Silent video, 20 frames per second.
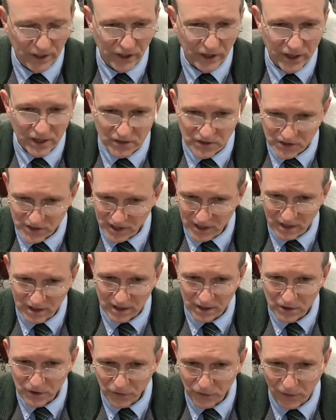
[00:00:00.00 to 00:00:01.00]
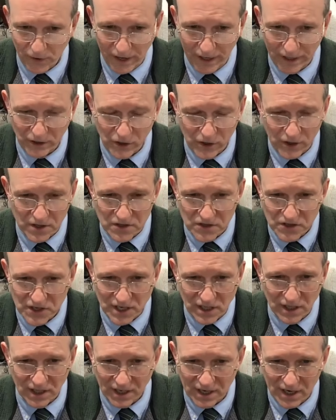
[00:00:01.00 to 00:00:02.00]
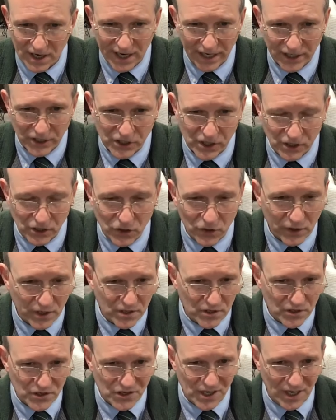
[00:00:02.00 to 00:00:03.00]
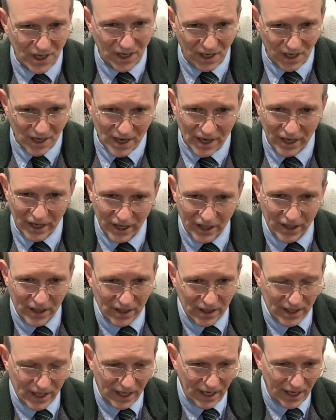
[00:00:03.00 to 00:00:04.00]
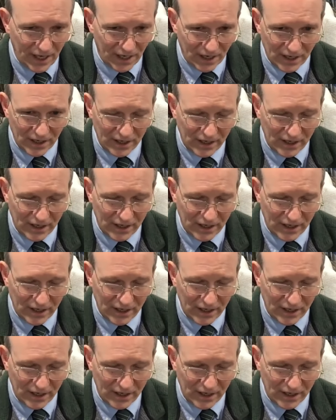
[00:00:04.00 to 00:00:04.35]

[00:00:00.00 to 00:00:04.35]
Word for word: You can see the thread, you can see the connection, you can see the